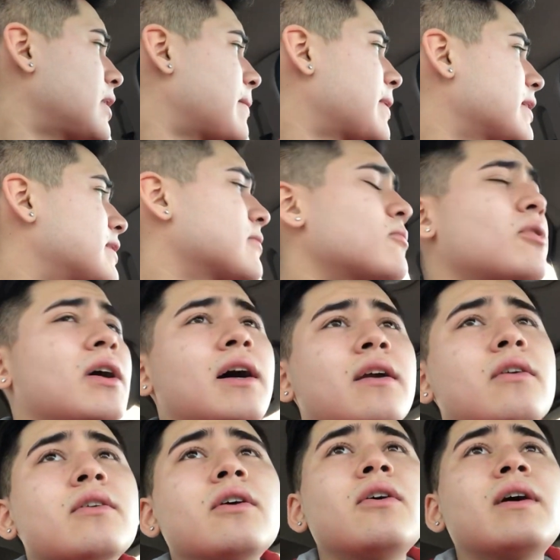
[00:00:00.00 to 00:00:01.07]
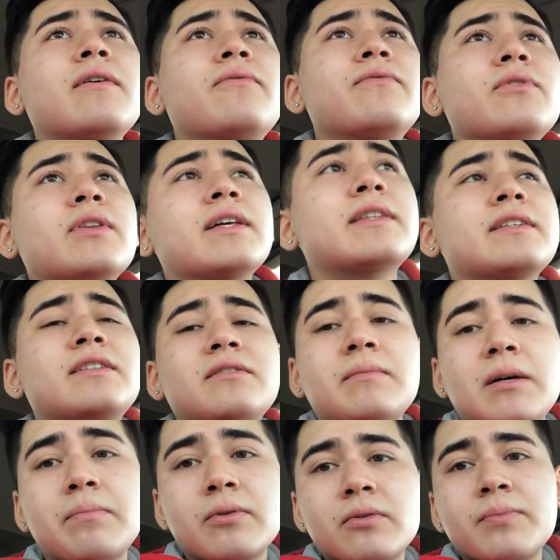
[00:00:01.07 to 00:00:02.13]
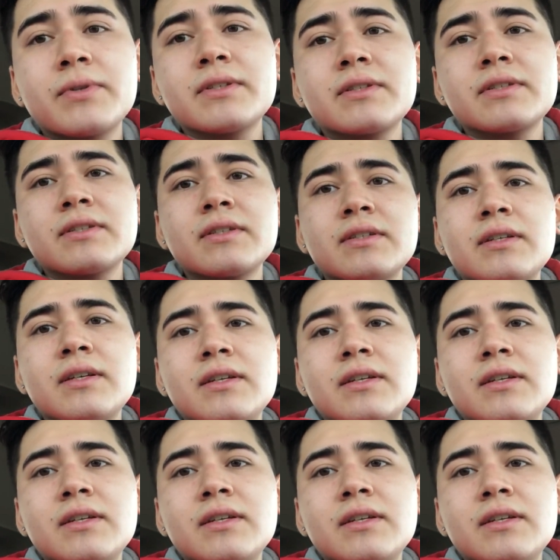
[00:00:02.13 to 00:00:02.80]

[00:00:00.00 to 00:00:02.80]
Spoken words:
I don't know, I feel like this is my purpose.